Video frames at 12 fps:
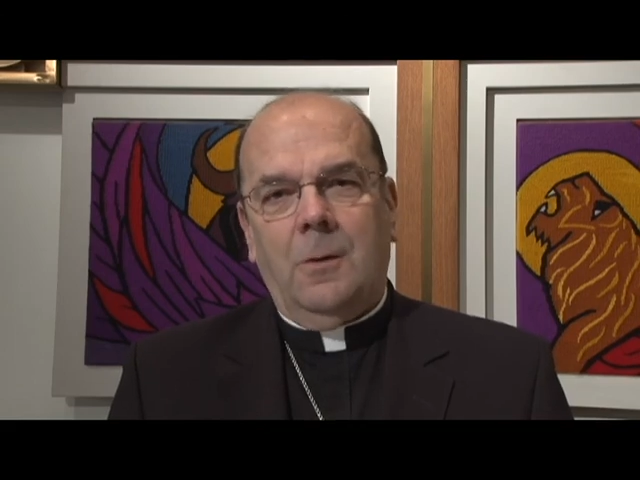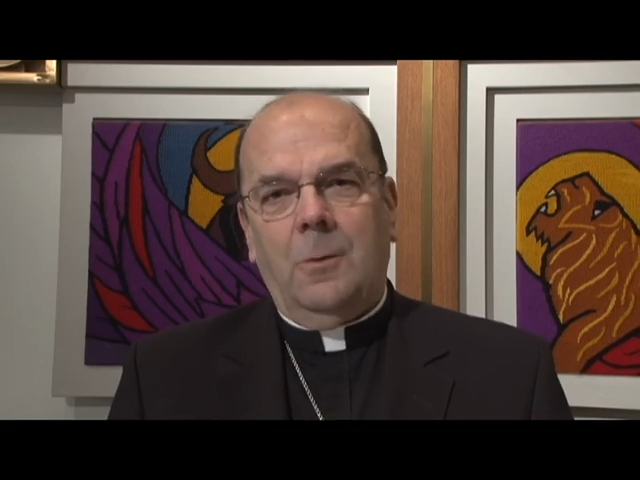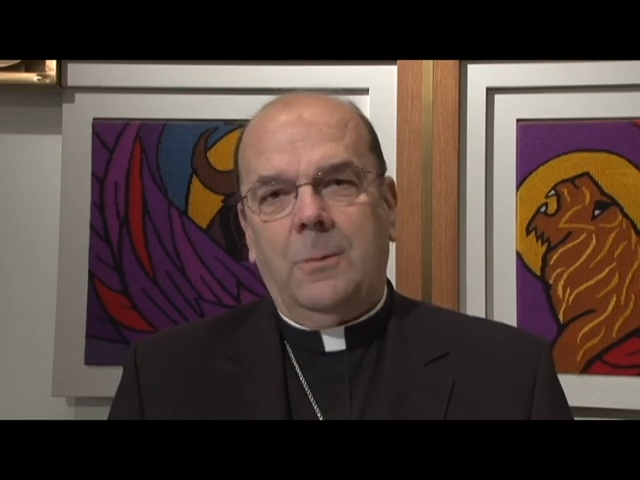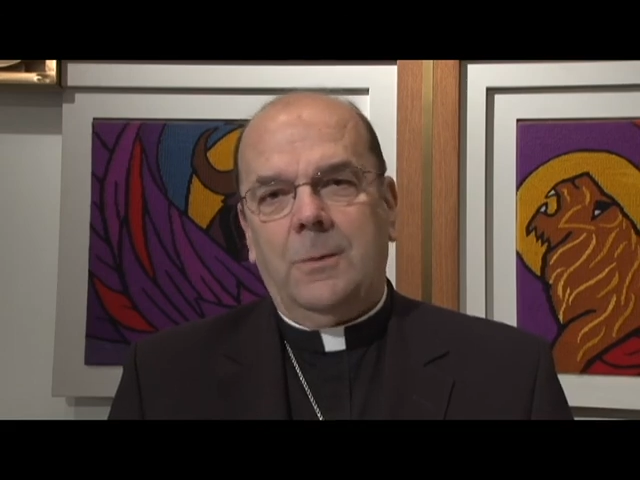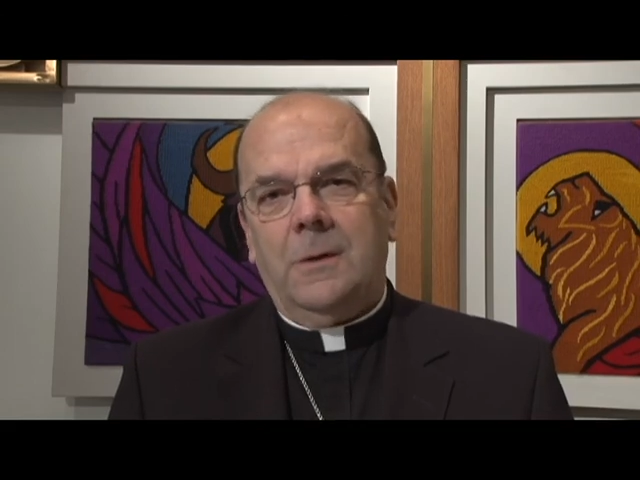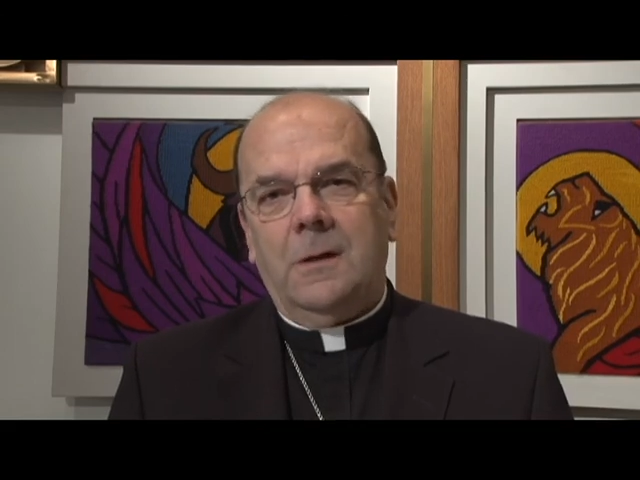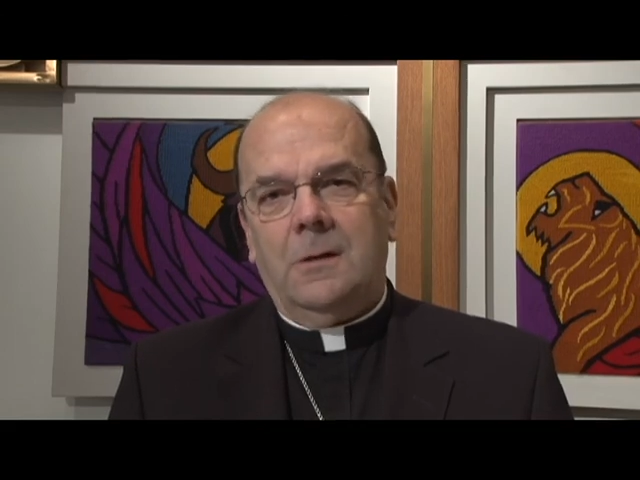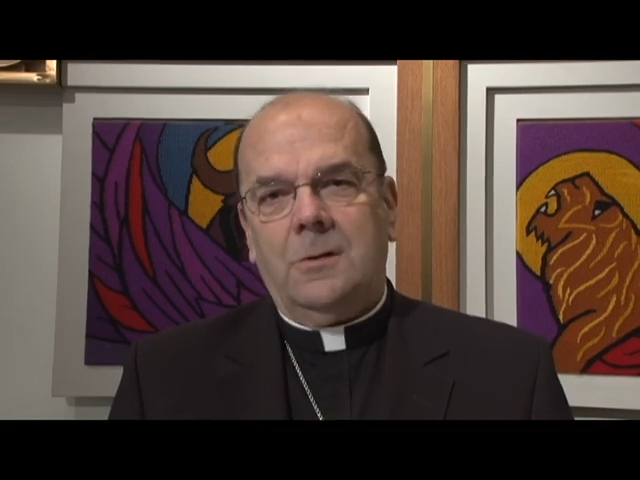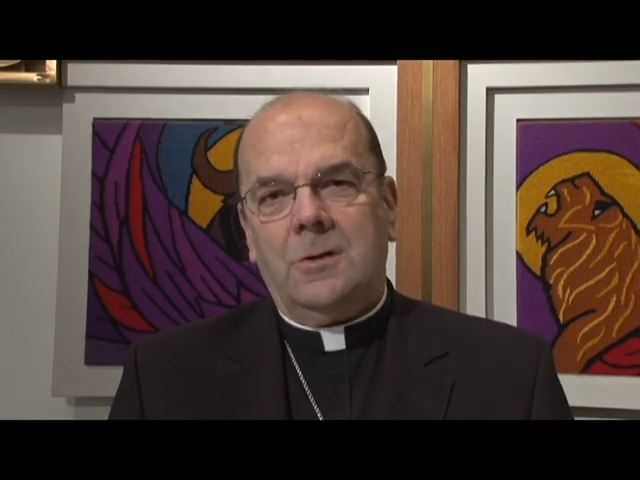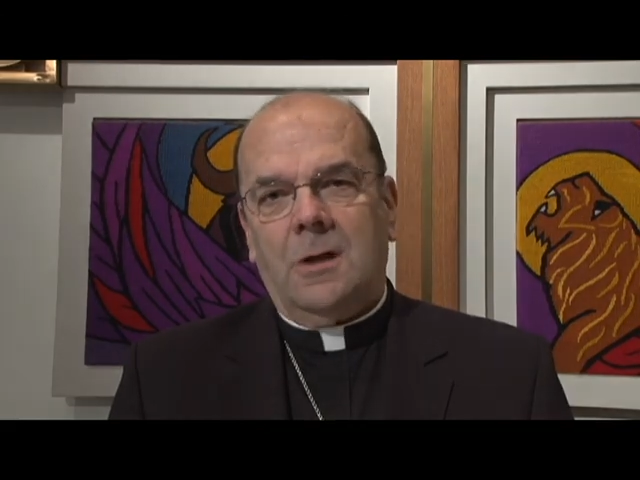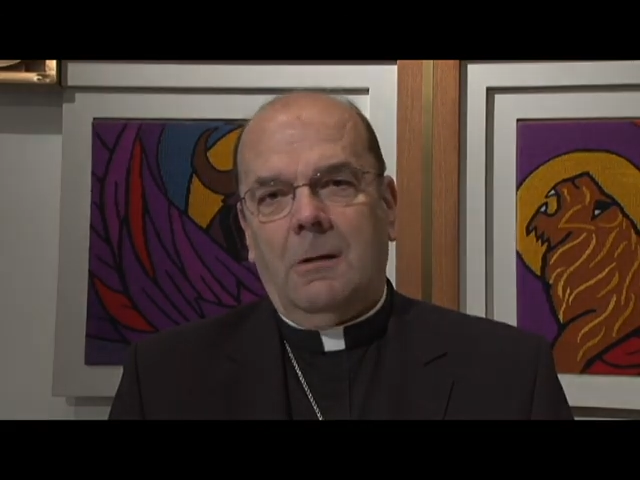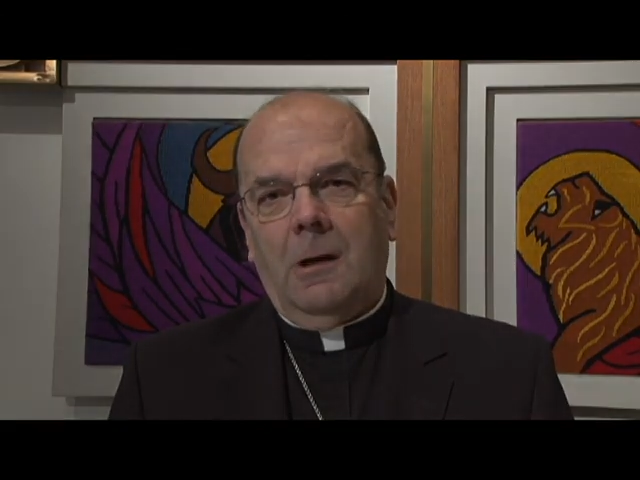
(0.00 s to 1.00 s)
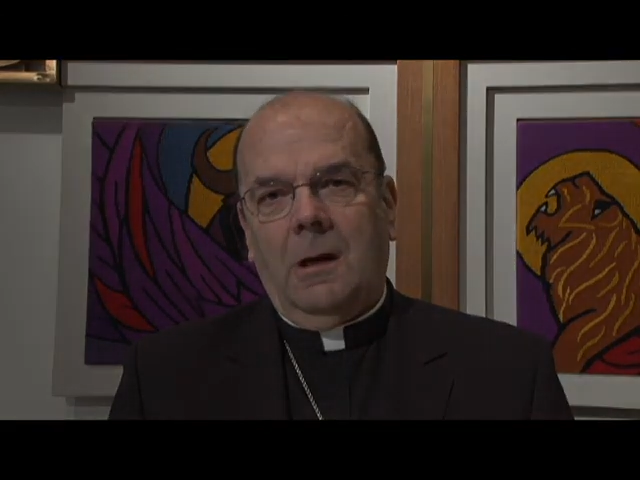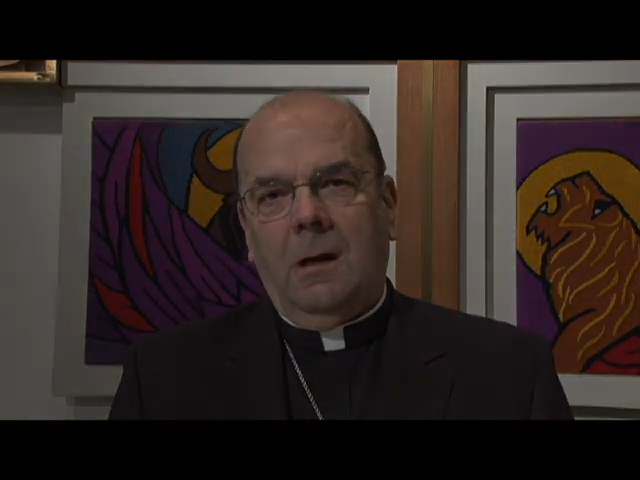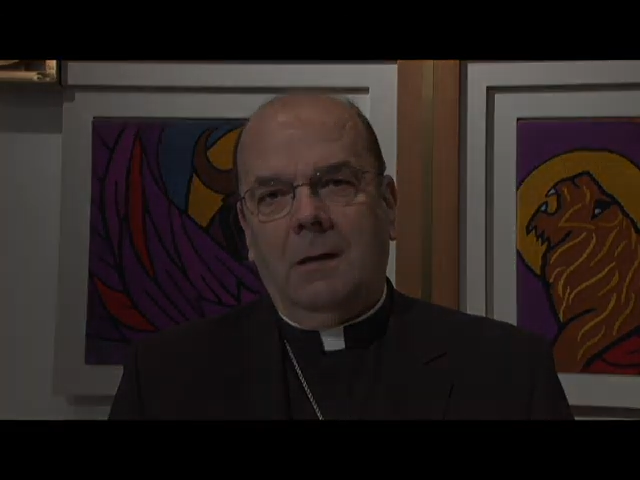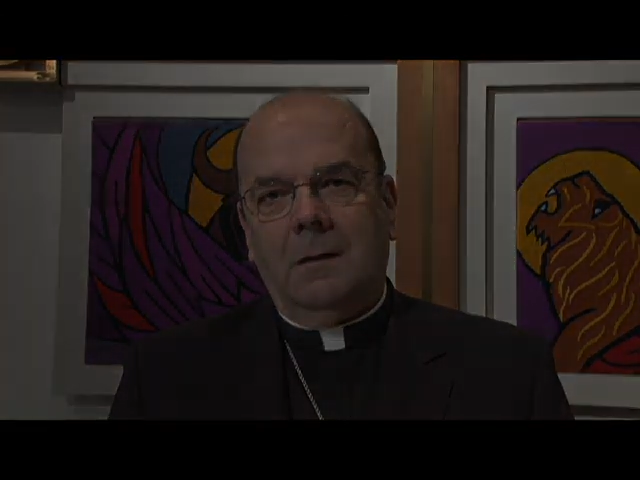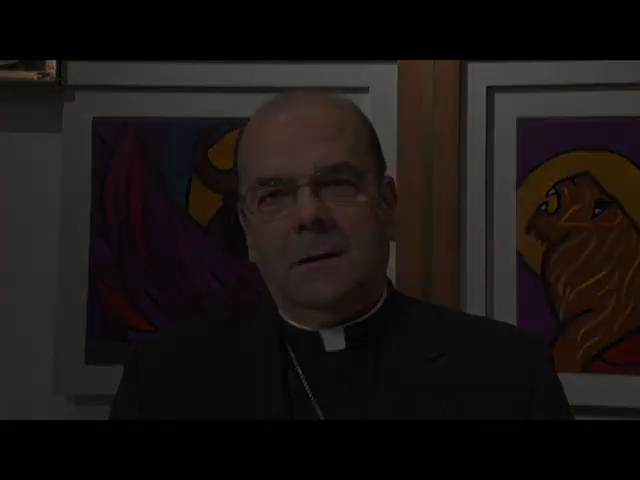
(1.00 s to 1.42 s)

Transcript: hope, and charity.